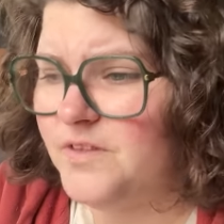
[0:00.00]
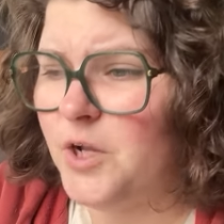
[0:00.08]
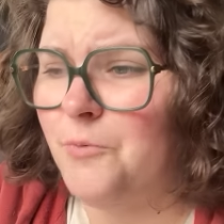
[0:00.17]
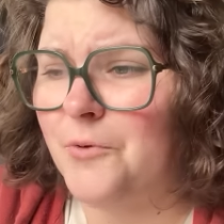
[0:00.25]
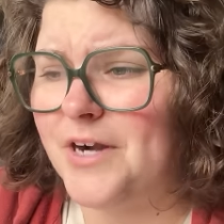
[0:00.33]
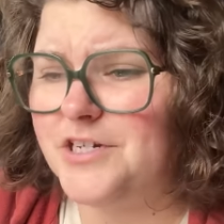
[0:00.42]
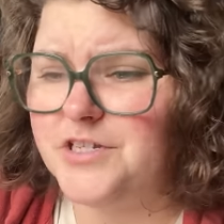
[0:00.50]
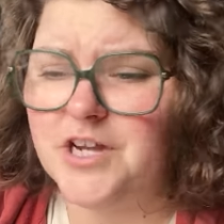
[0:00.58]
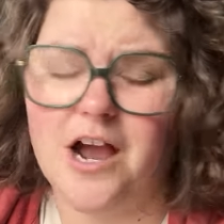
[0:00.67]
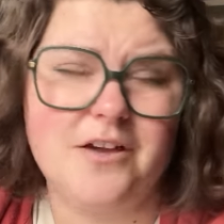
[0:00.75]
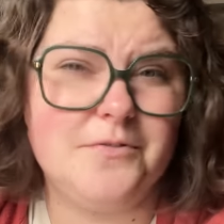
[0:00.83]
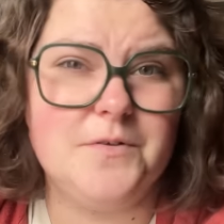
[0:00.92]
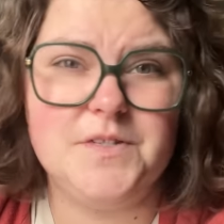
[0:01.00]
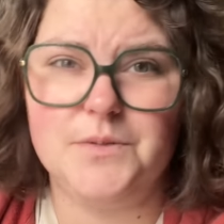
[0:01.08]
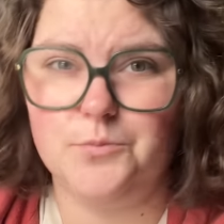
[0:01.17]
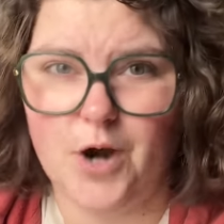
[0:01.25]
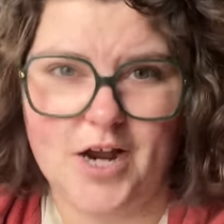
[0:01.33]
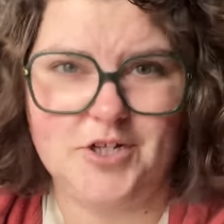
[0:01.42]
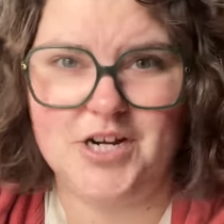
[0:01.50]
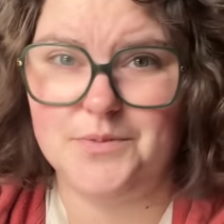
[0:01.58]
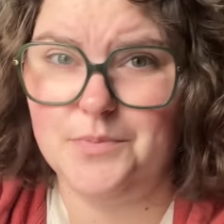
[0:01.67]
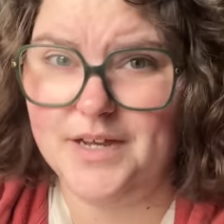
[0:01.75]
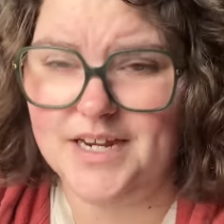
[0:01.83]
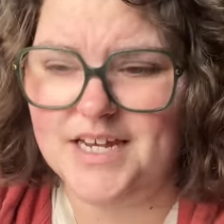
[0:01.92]
where I just talk through some project
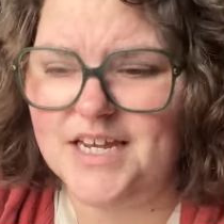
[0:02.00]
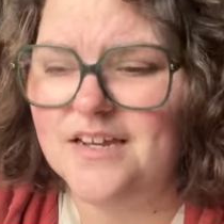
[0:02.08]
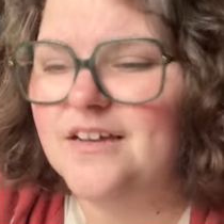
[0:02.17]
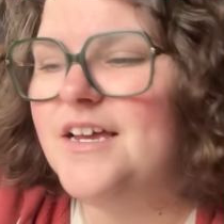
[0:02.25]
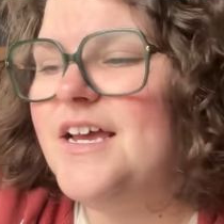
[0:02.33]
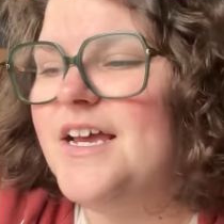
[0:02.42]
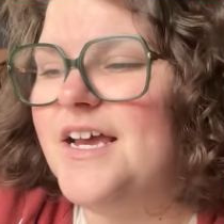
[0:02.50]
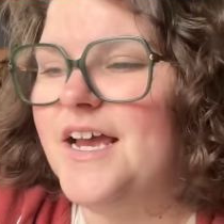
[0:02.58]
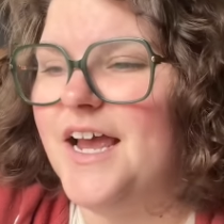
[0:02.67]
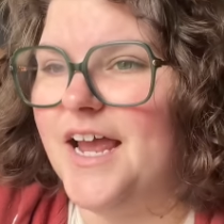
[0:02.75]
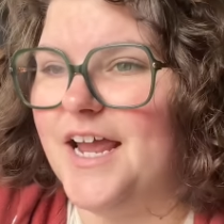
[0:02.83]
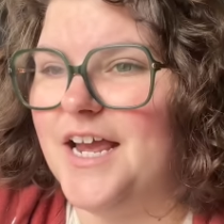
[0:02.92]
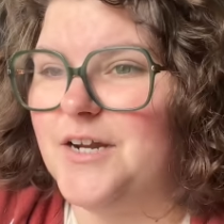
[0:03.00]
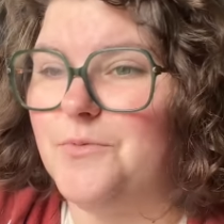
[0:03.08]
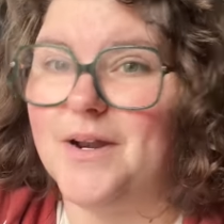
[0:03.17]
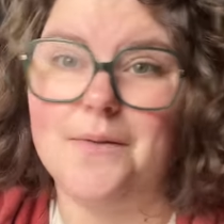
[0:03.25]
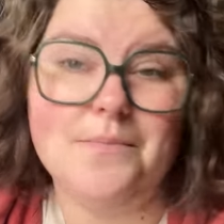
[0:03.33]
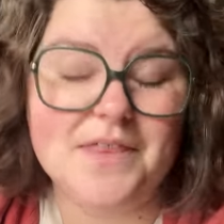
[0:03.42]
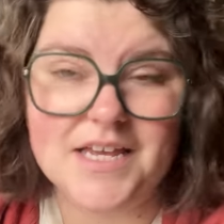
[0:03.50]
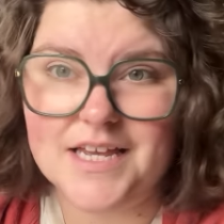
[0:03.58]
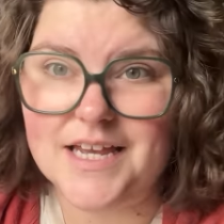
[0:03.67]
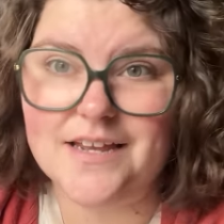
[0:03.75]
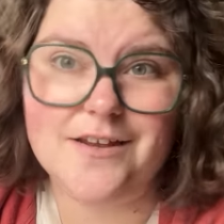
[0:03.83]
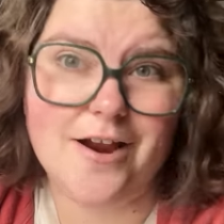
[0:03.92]
planning and what I'm
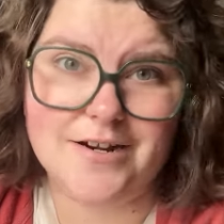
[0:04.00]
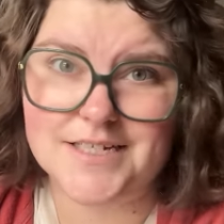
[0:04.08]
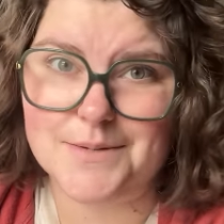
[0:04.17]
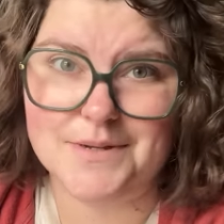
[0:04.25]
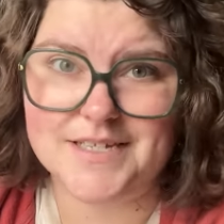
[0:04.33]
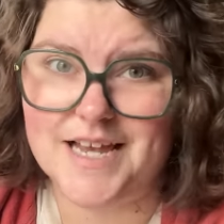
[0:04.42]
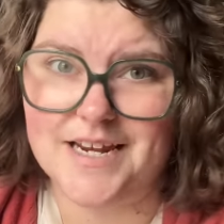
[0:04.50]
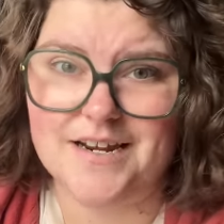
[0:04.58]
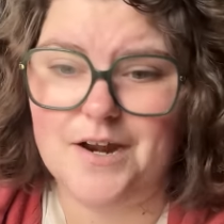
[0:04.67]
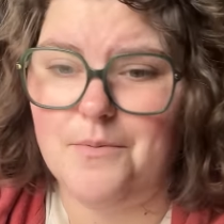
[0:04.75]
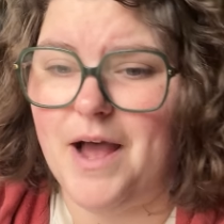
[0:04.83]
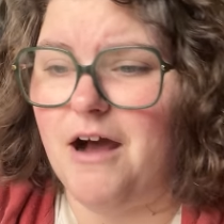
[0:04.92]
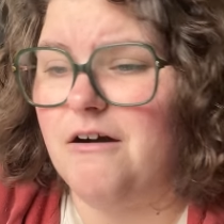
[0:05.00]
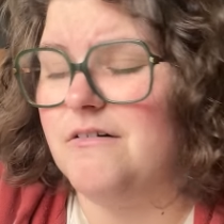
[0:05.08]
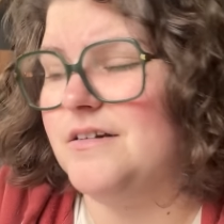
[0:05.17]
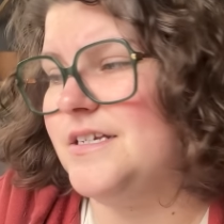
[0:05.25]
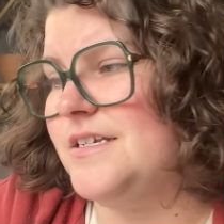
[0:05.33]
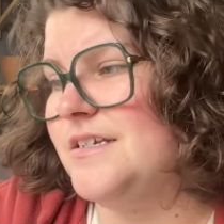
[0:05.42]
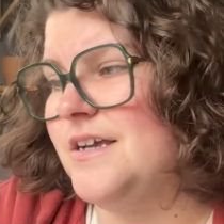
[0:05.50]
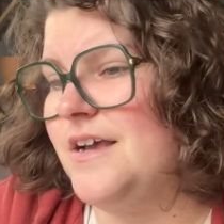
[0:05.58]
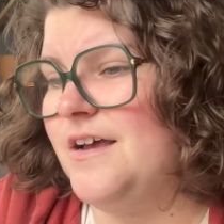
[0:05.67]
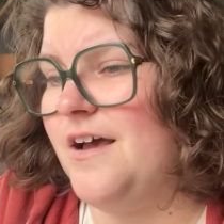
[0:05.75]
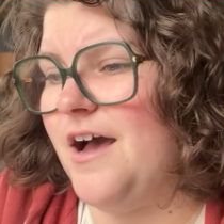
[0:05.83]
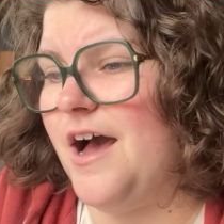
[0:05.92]
thinking, yarns I'm excited about,
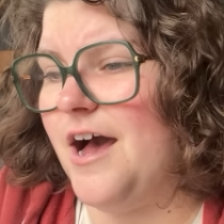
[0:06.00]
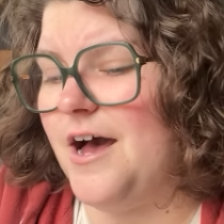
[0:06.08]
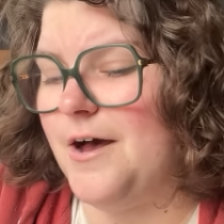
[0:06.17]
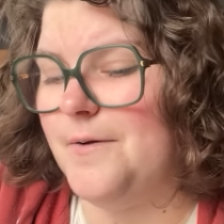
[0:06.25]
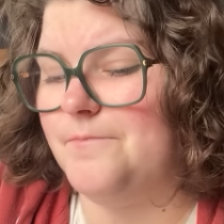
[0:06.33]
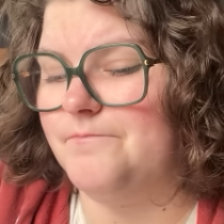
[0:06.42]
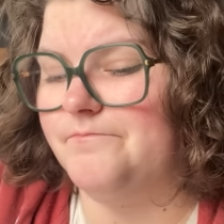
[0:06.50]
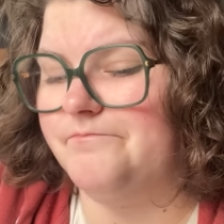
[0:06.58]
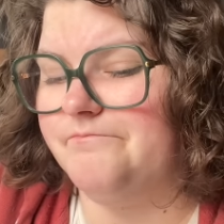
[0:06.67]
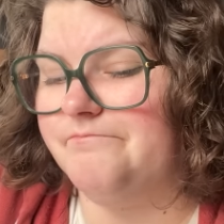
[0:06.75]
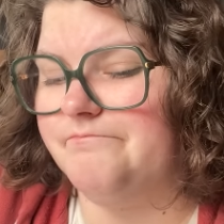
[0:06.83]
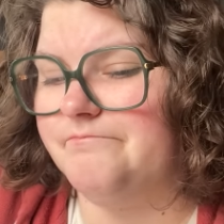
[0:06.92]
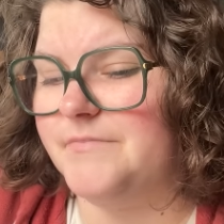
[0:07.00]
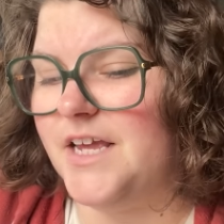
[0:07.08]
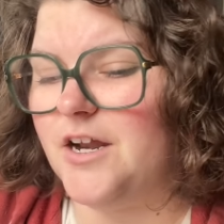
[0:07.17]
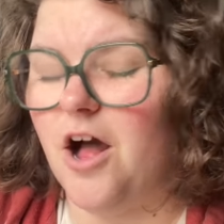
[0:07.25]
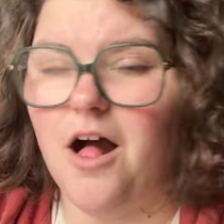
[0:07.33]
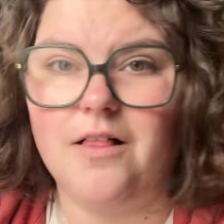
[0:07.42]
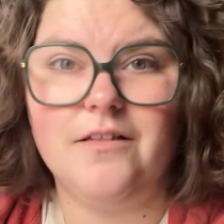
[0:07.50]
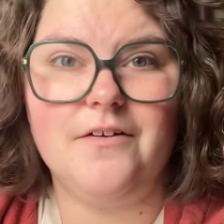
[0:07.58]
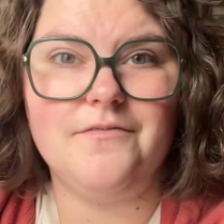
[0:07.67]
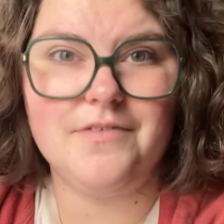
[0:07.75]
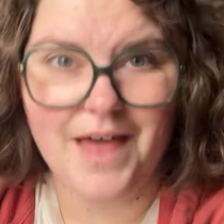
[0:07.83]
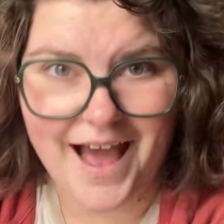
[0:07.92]
um, and all
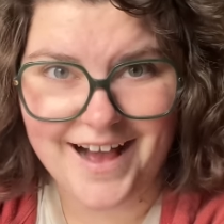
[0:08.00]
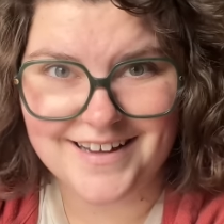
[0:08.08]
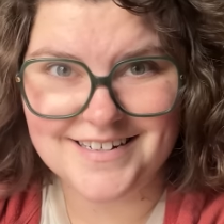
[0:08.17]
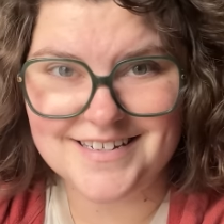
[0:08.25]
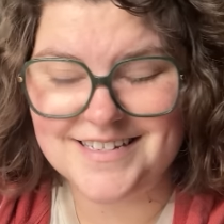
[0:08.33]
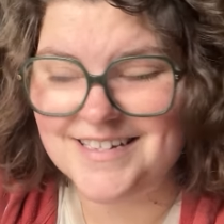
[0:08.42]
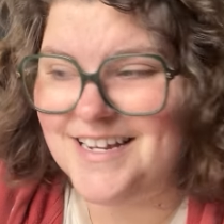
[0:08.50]
of that.